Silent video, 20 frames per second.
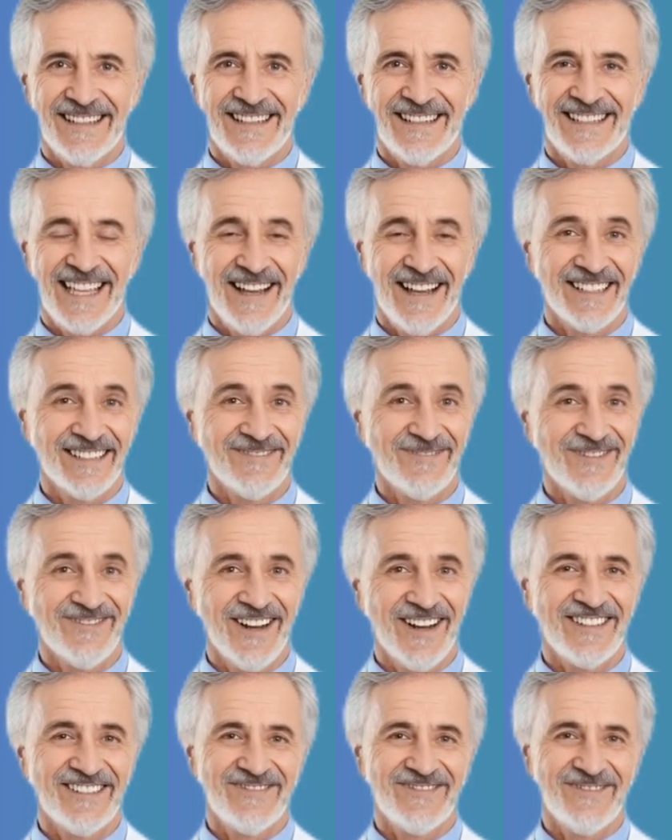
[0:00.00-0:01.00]
Now let's move
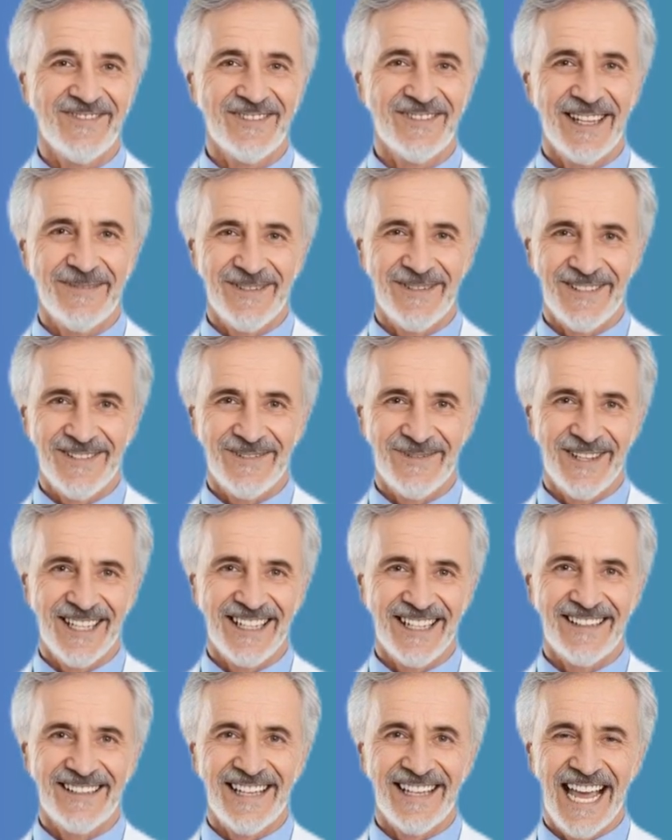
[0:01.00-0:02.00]
on to food number
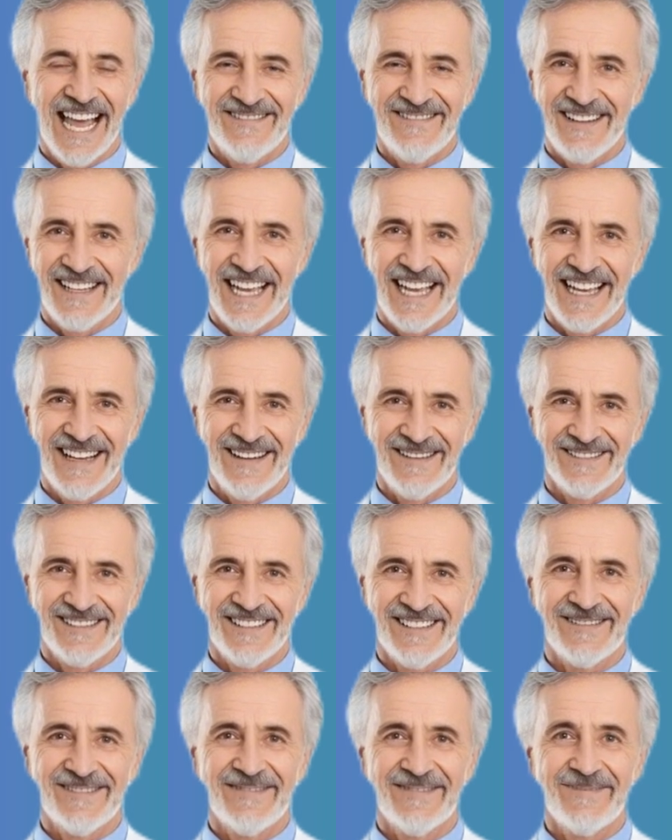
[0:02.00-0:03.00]
3, avocados.